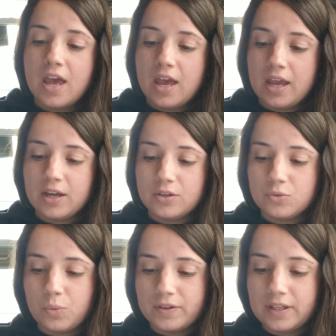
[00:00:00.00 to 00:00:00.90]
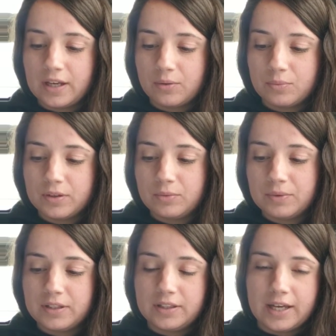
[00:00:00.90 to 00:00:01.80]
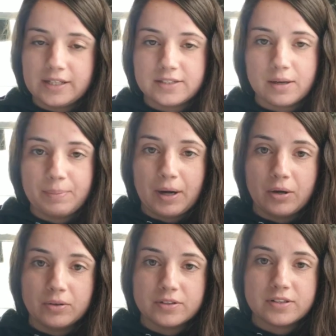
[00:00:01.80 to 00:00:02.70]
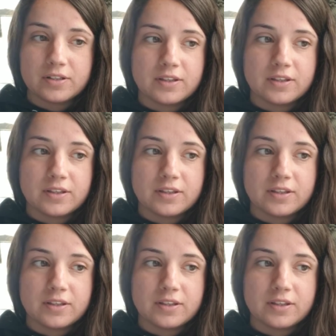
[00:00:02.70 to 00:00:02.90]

And one thing I really liked about